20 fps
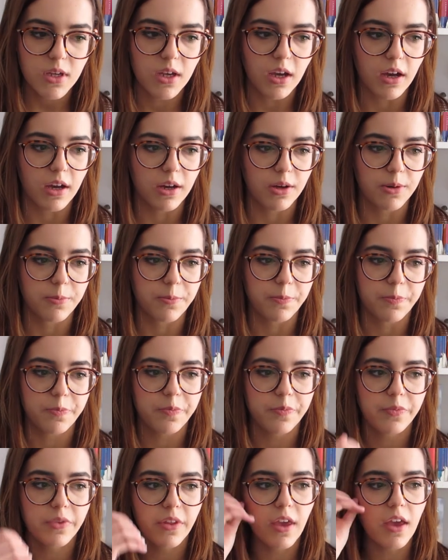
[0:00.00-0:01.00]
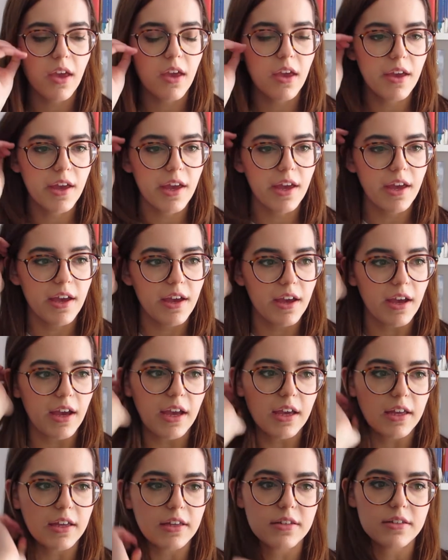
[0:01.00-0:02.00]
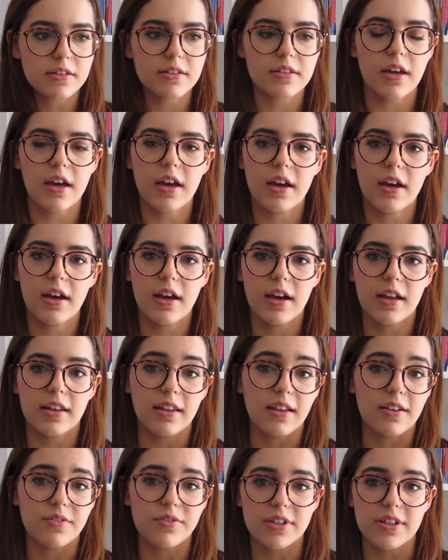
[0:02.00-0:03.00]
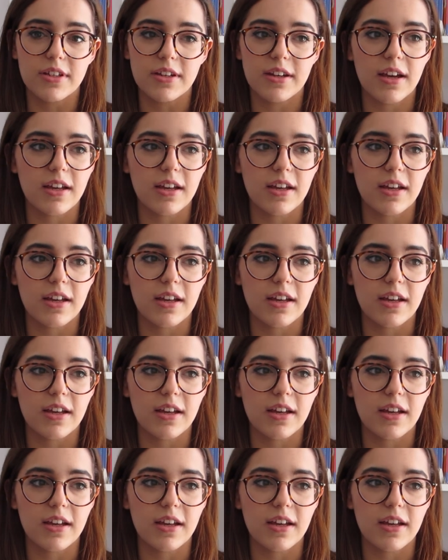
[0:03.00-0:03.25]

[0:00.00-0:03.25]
and I loved it.